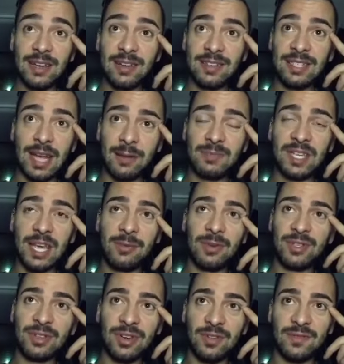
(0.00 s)

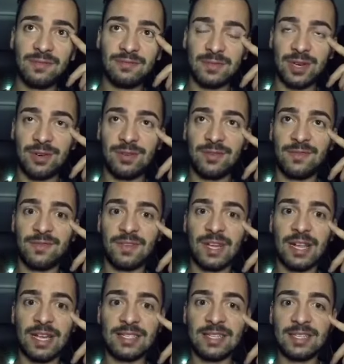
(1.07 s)
timetables of
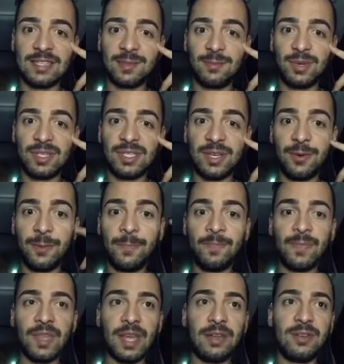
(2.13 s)
classes in Brazil,
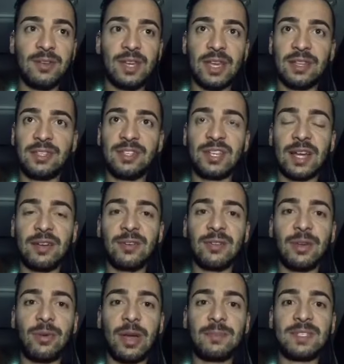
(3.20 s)
and you can check on
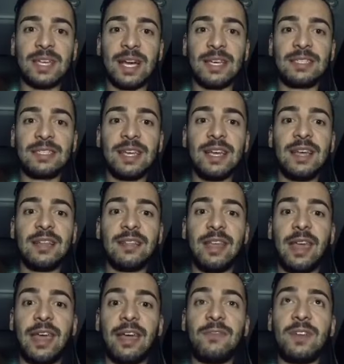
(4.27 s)
the websites. They
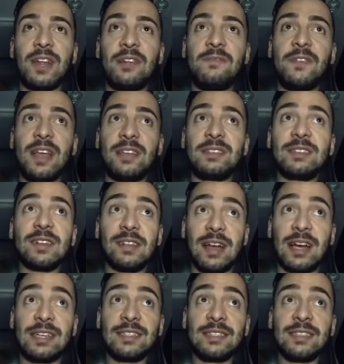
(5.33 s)
have an advanced
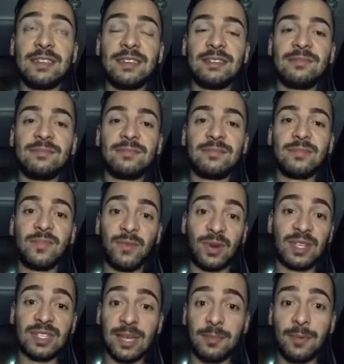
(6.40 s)
class, for
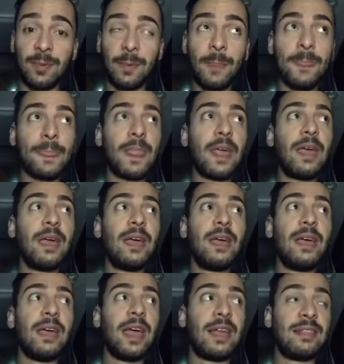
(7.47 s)
example,
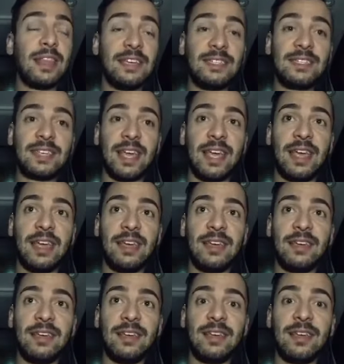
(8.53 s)
and they
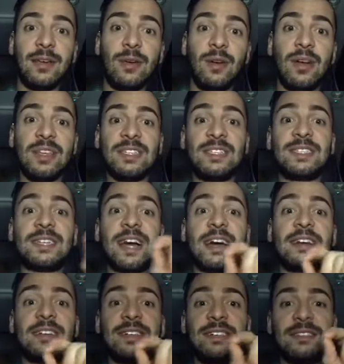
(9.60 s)
say
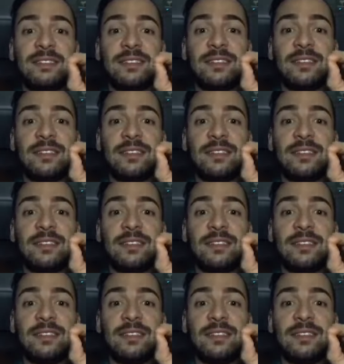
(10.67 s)
starting